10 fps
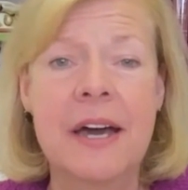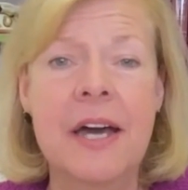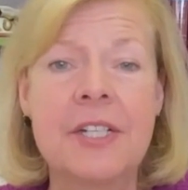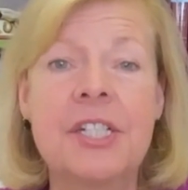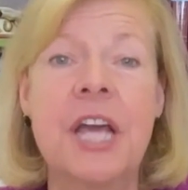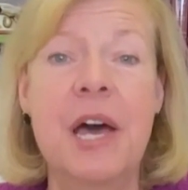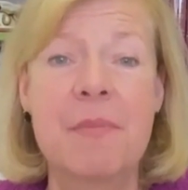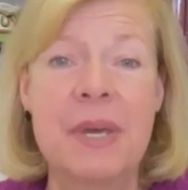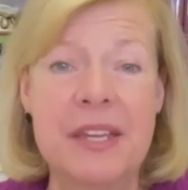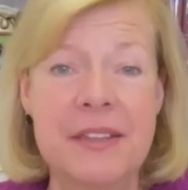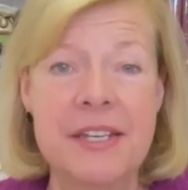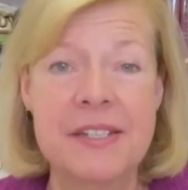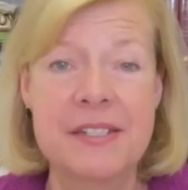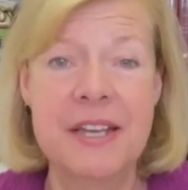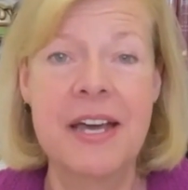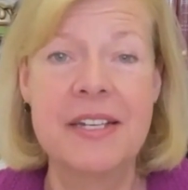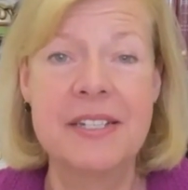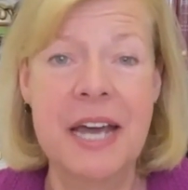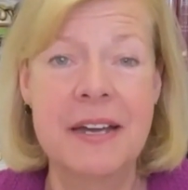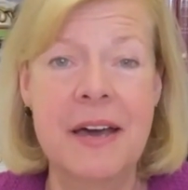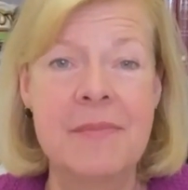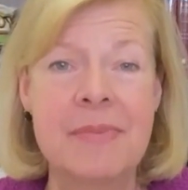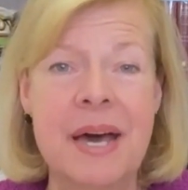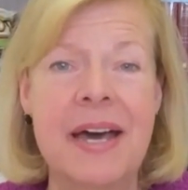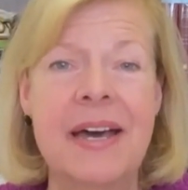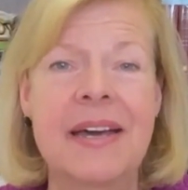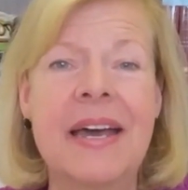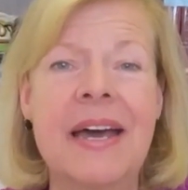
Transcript: a gem in this uh, tech hub uh,